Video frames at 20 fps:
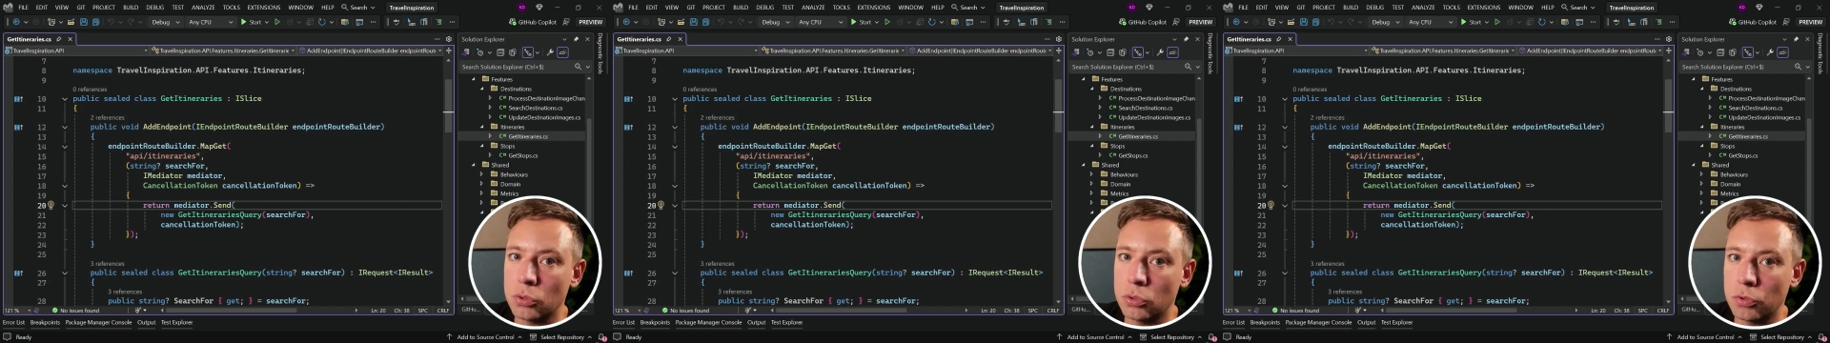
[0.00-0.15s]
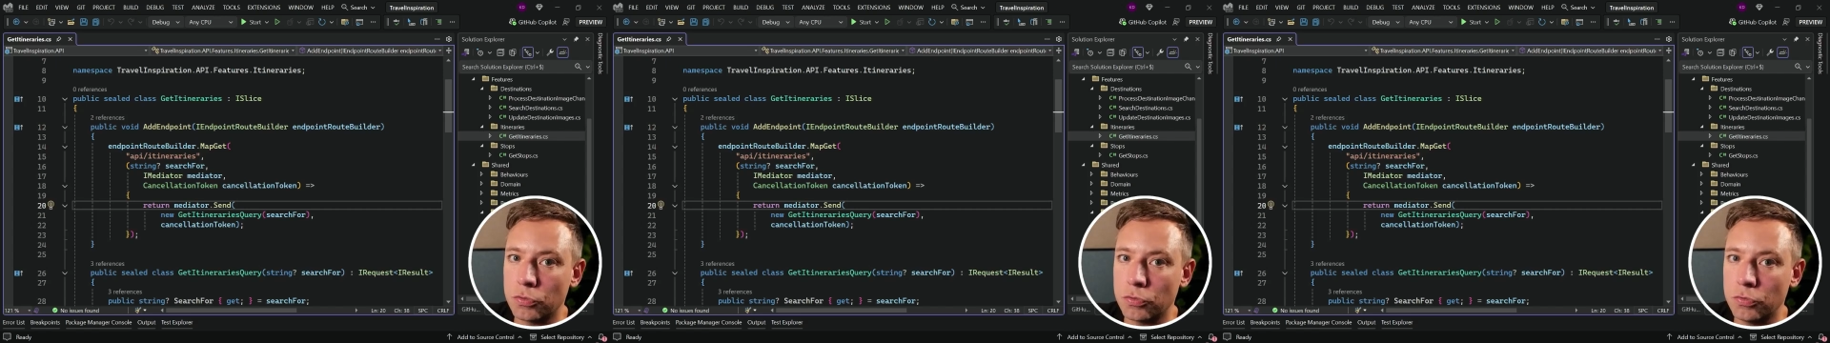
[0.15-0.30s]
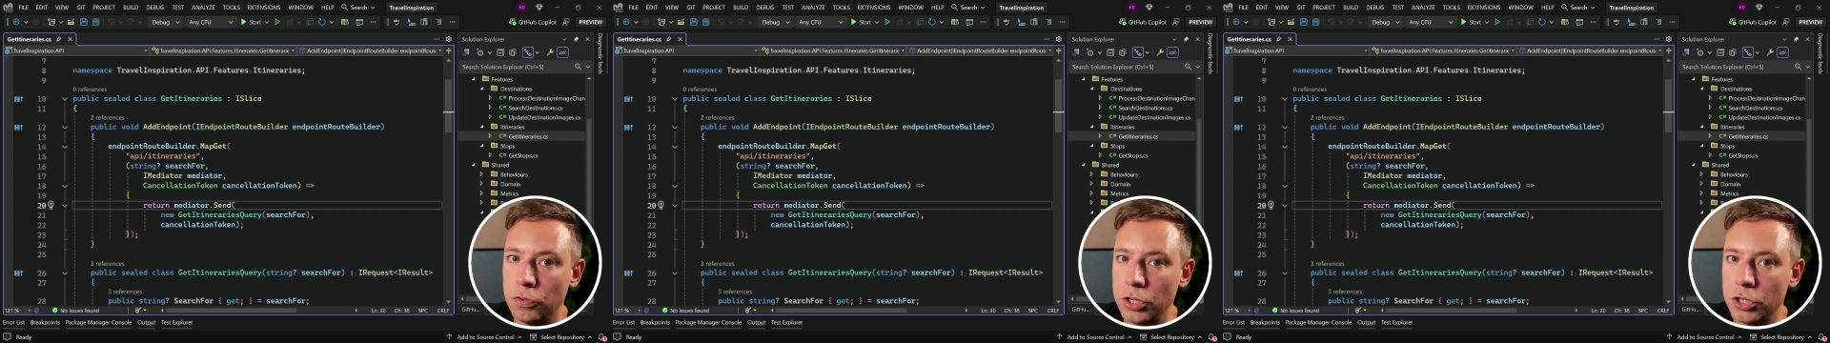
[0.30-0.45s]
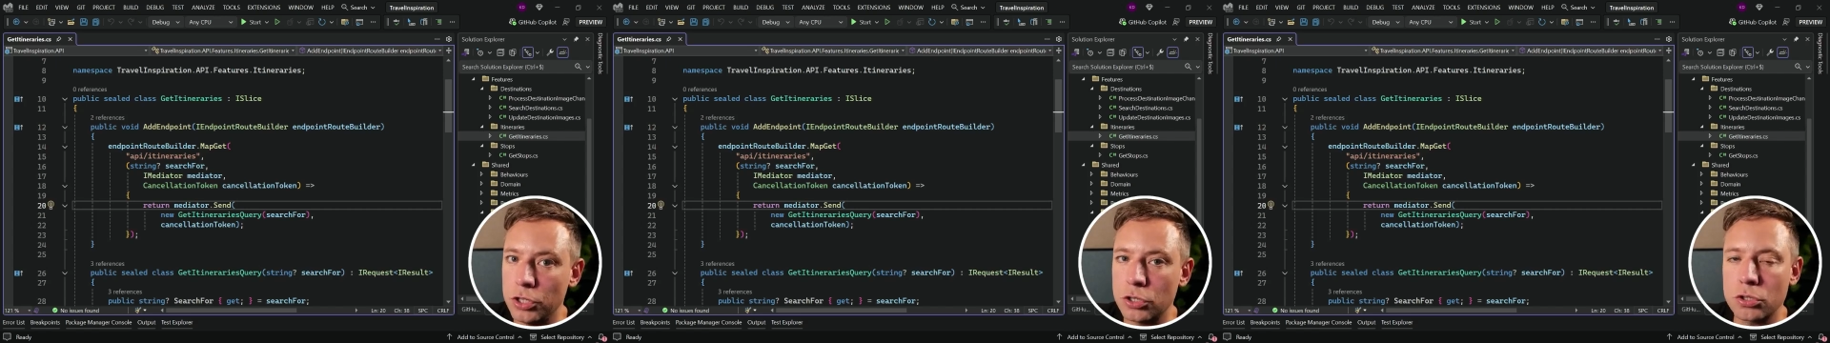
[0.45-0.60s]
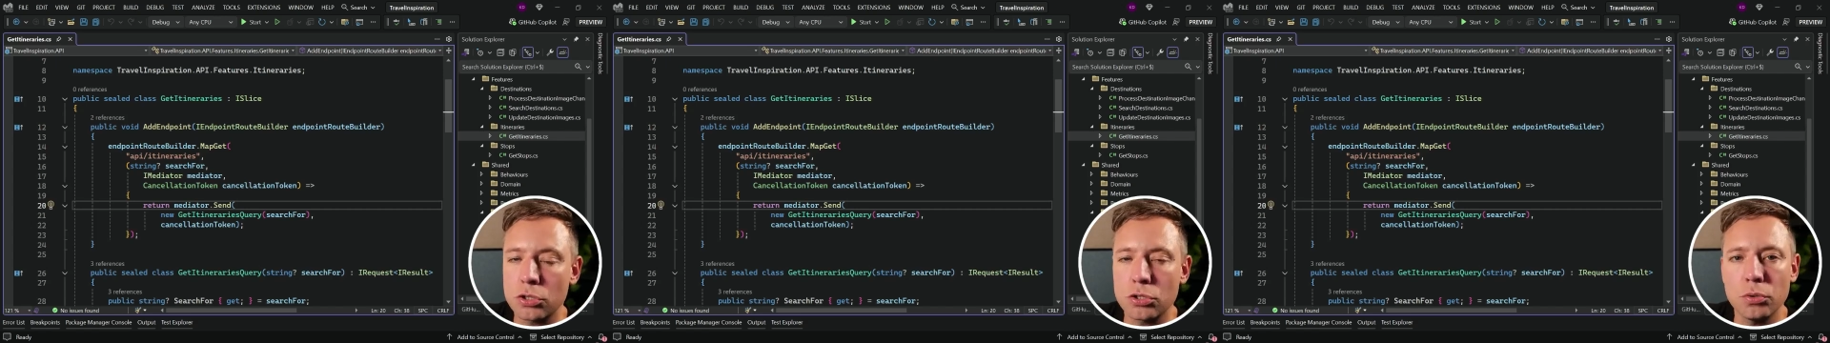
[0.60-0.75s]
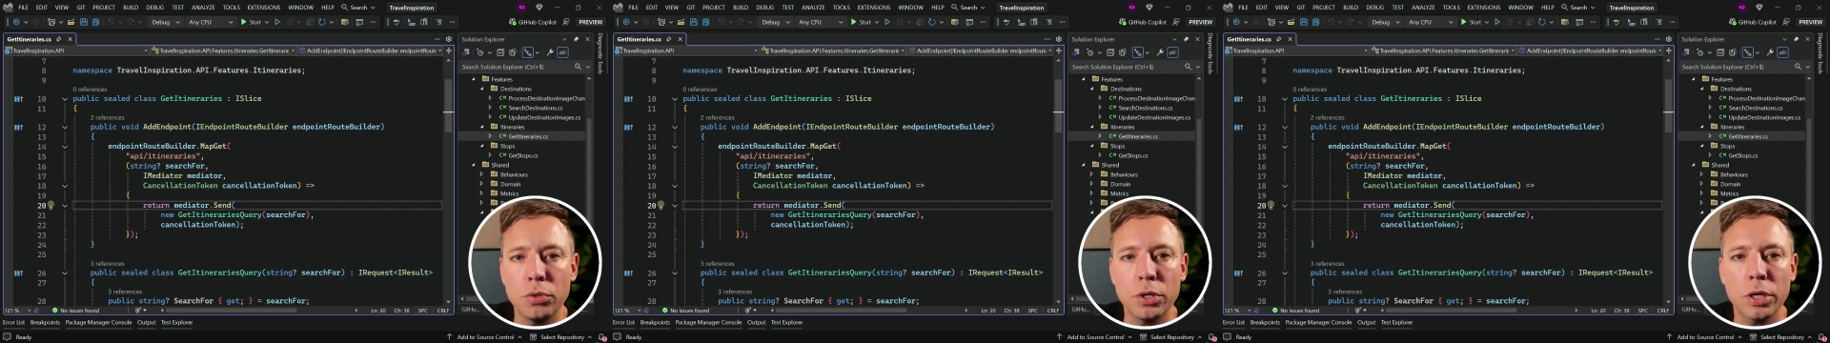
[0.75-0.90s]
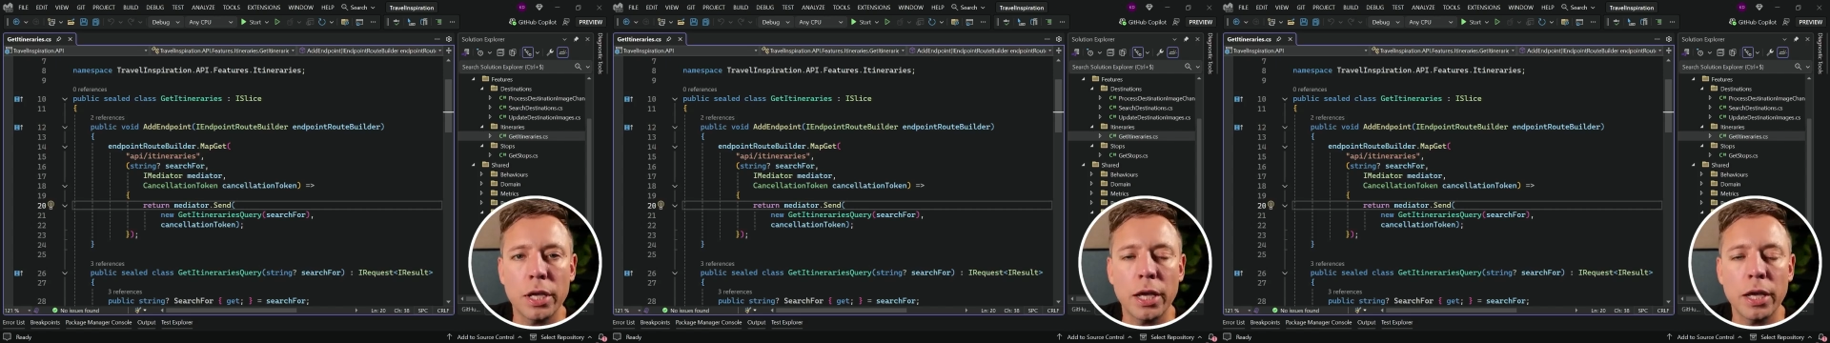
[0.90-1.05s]
or feature
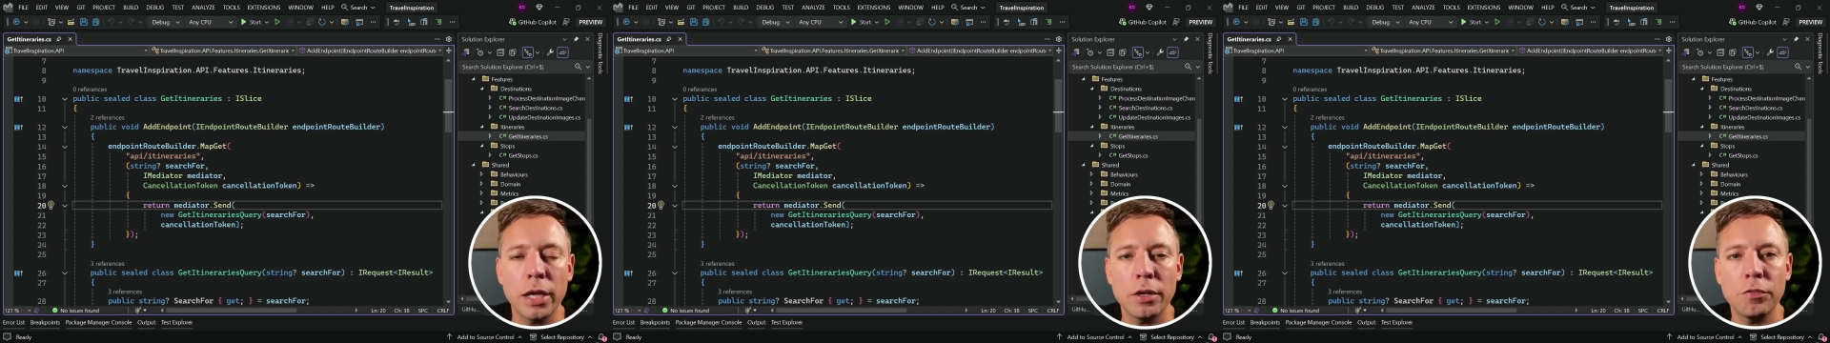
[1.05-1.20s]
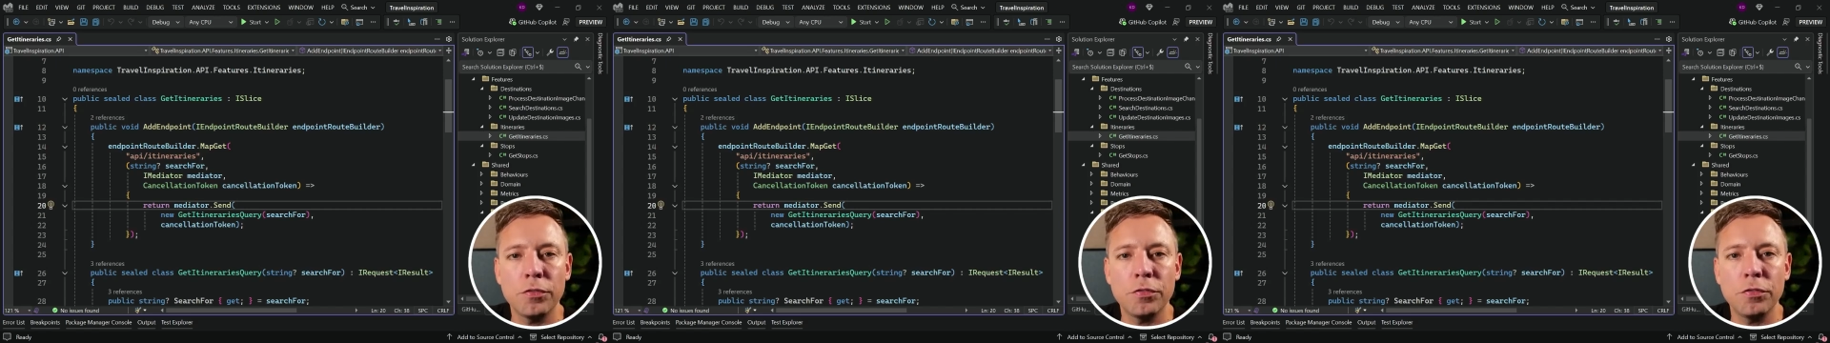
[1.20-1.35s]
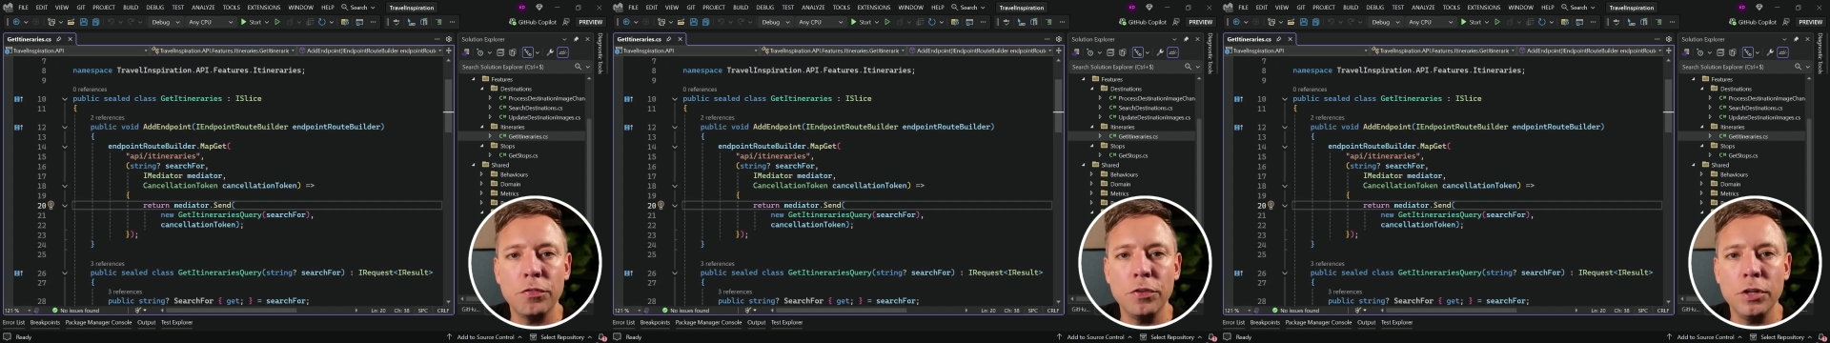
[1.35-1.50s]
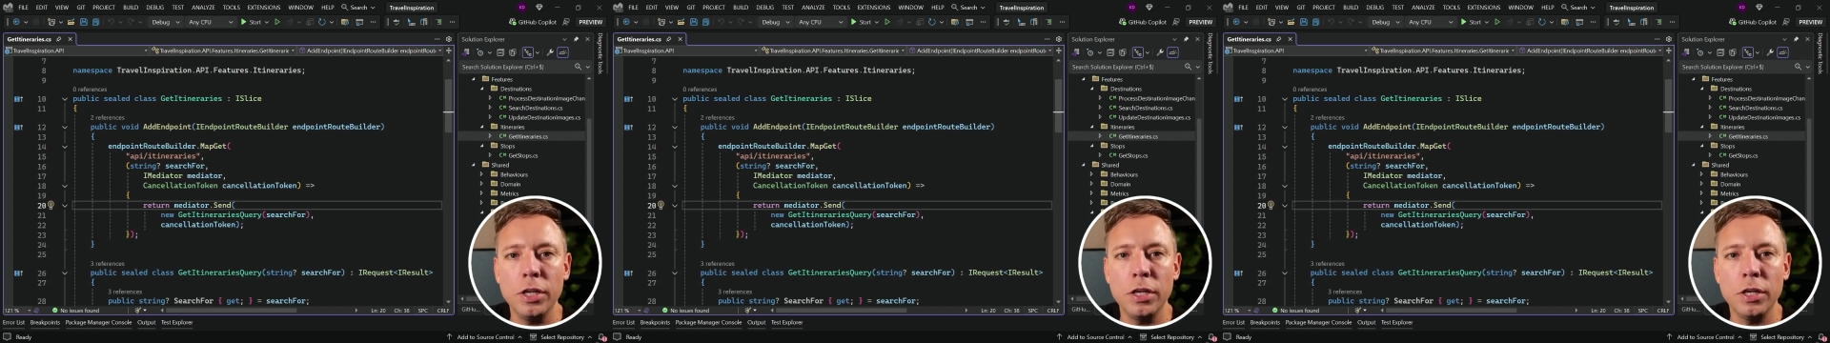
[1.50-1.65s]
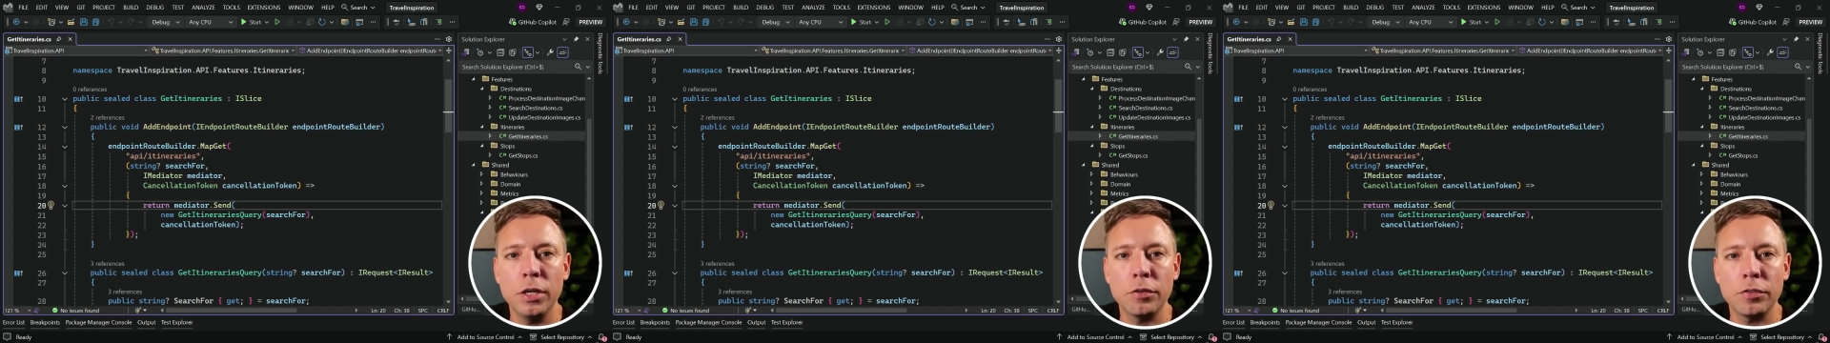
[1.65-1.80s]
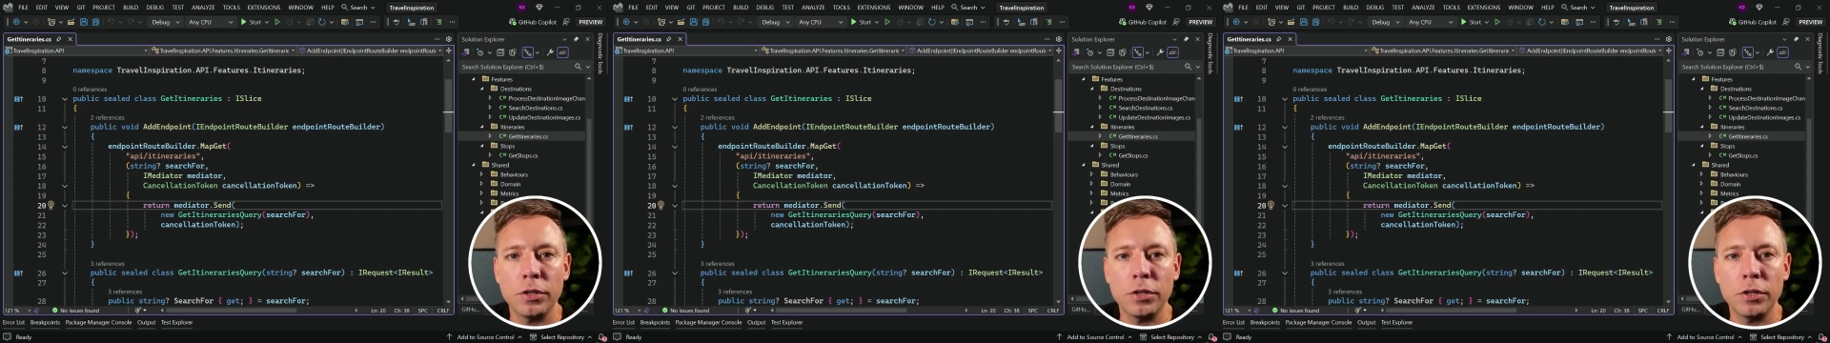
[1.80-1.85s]
so you can get a feeling